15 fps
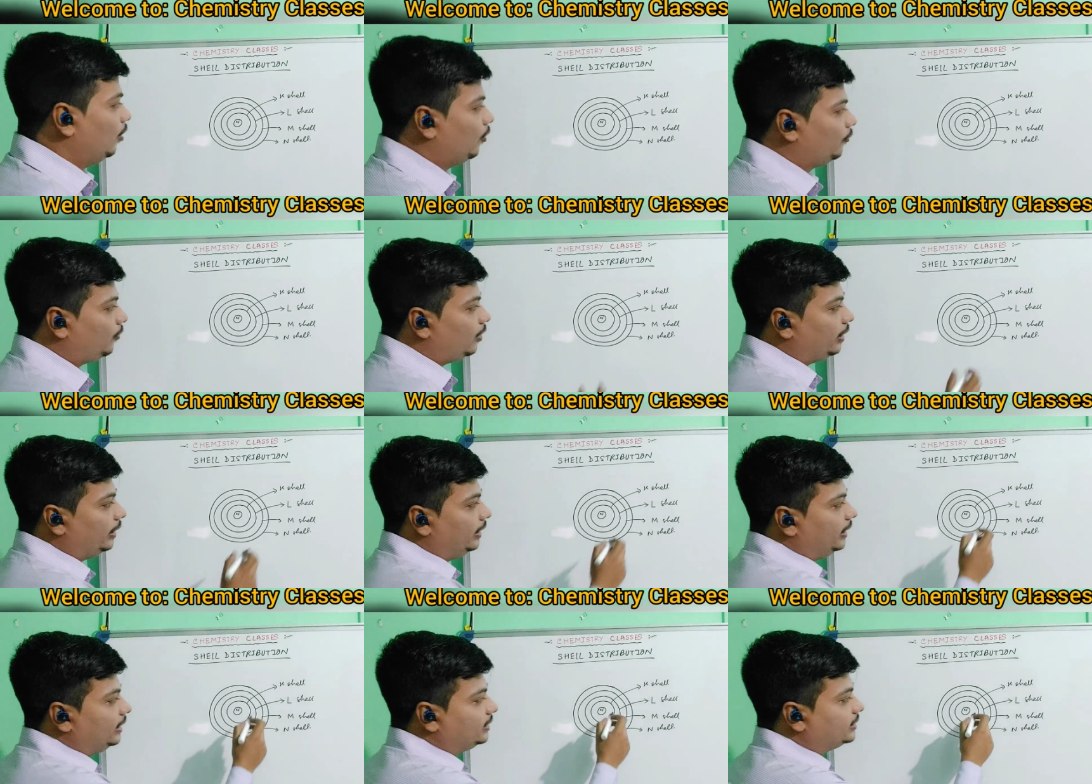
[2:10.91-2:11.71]
For
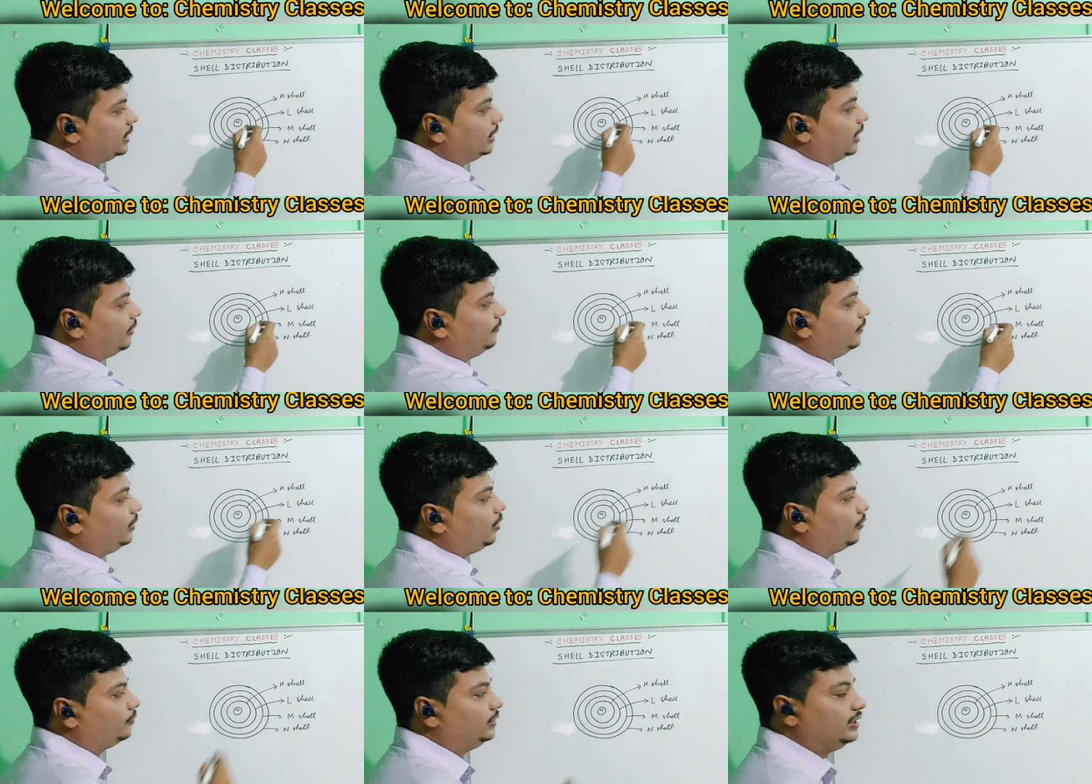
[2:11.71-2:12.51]
each and every
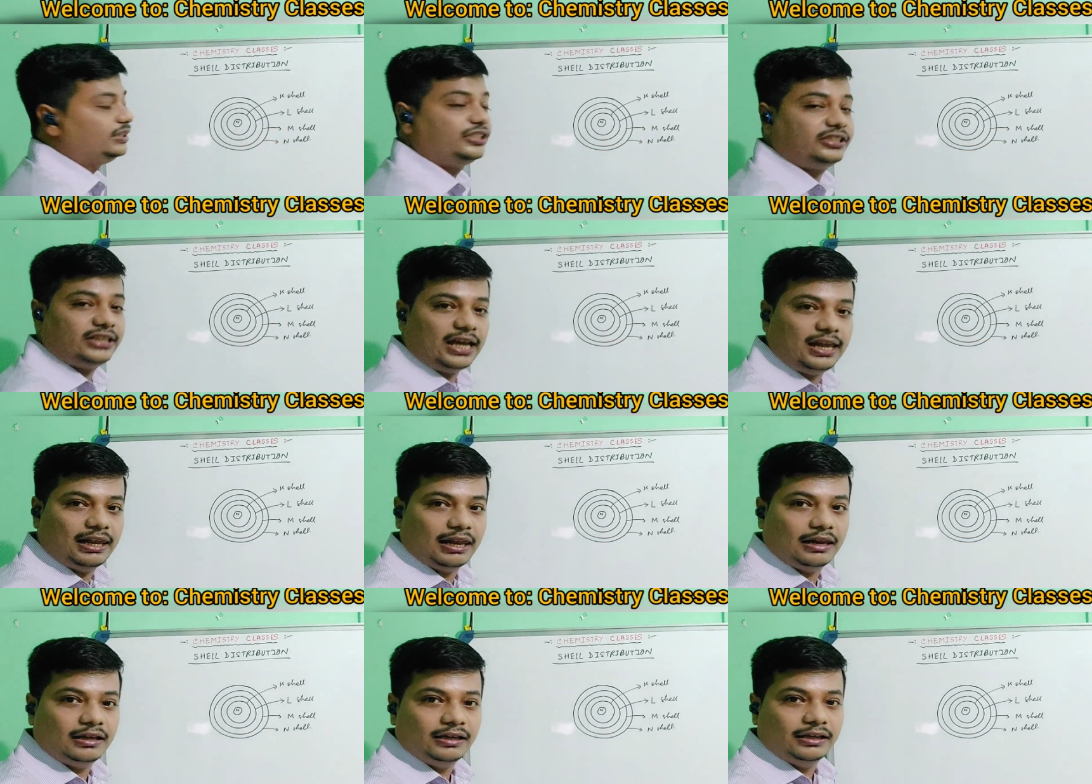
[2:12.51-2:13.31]
of these
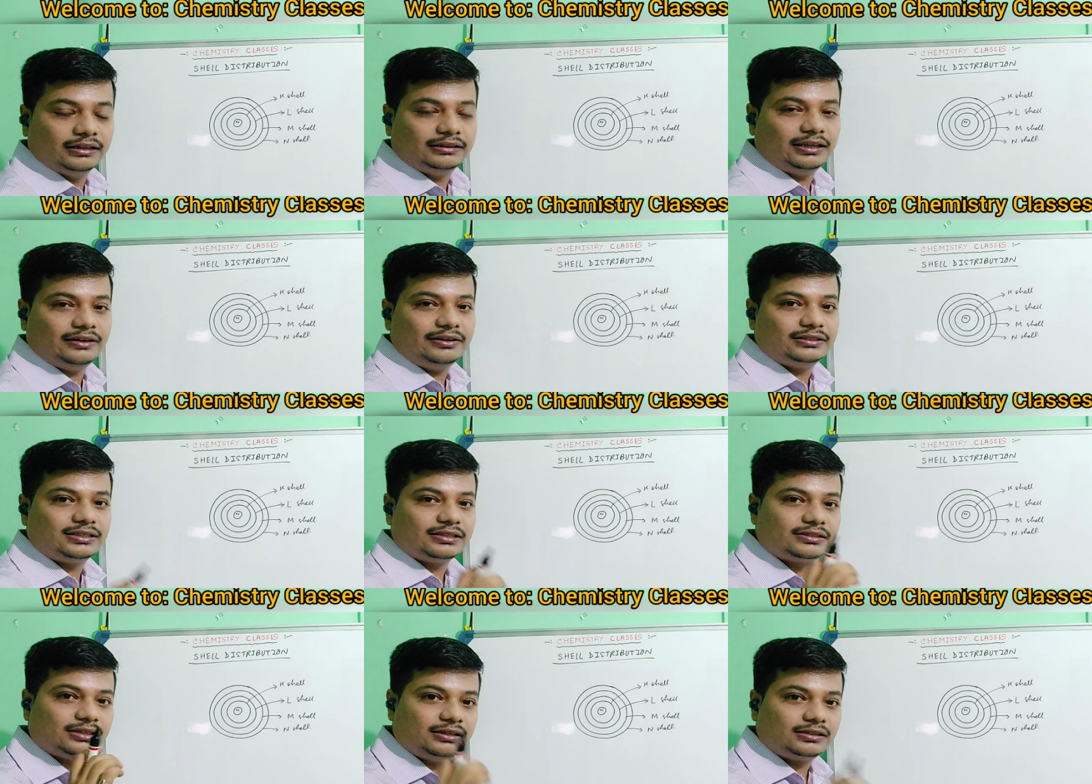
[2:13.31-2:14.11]
shell, there is a
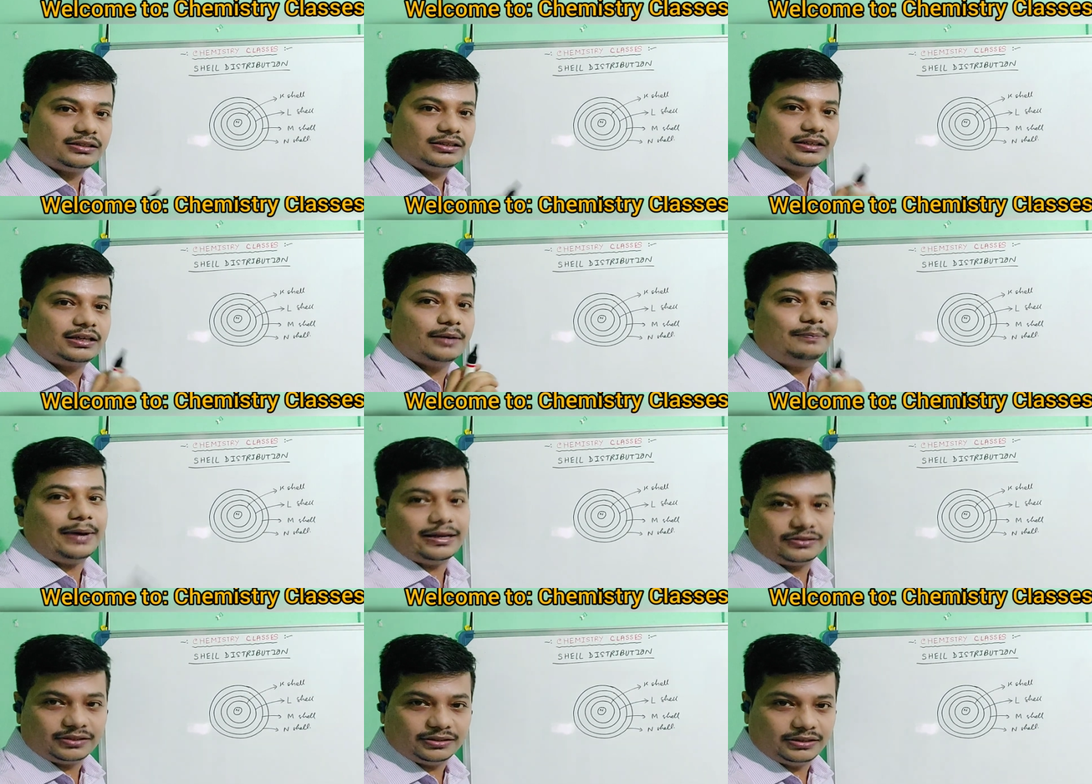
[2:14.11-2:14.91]
certain
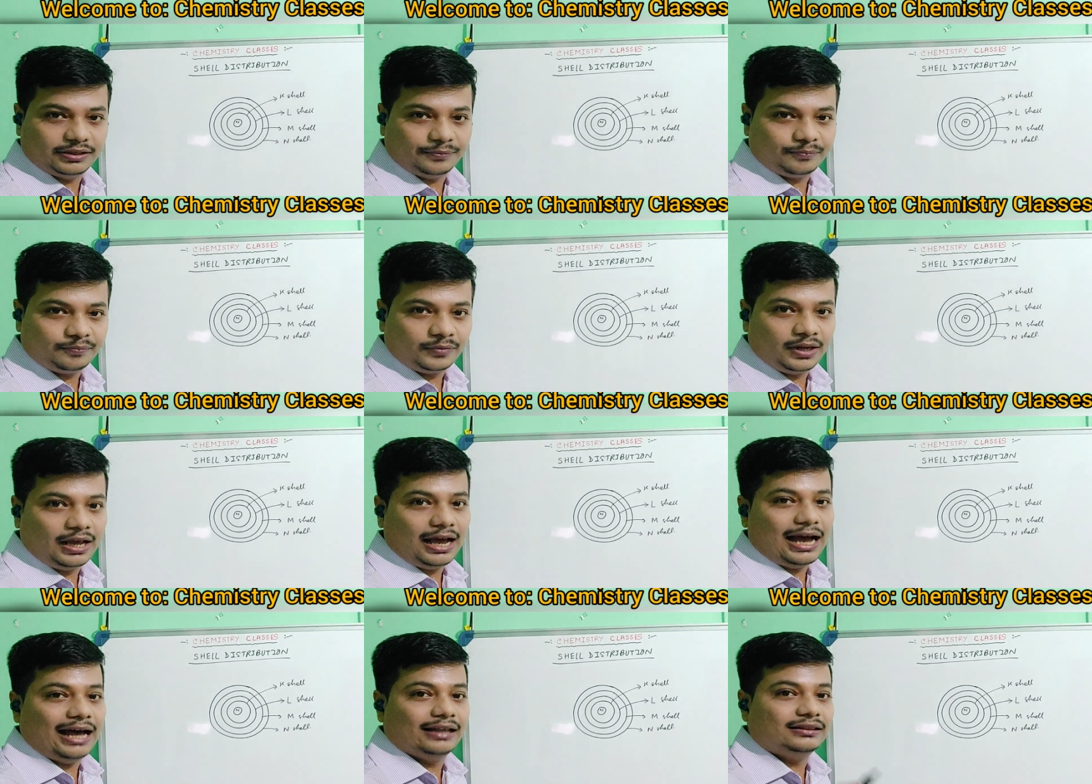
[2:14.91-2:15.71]
capacity,
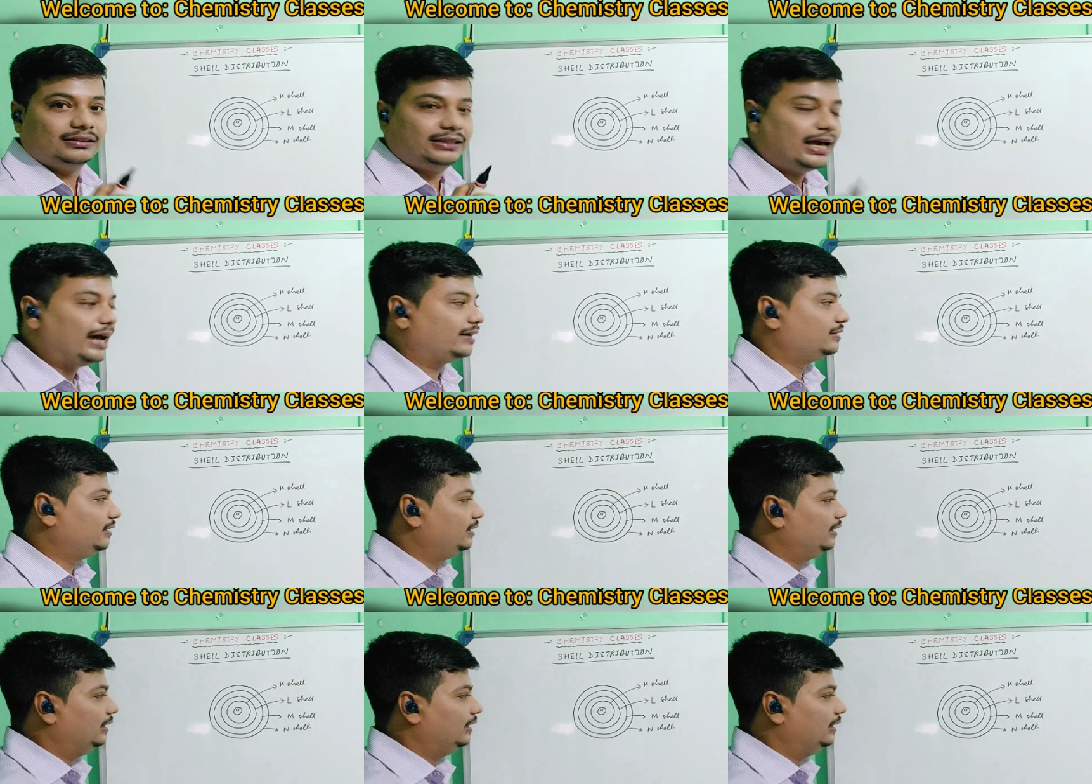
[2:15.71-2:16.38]
and that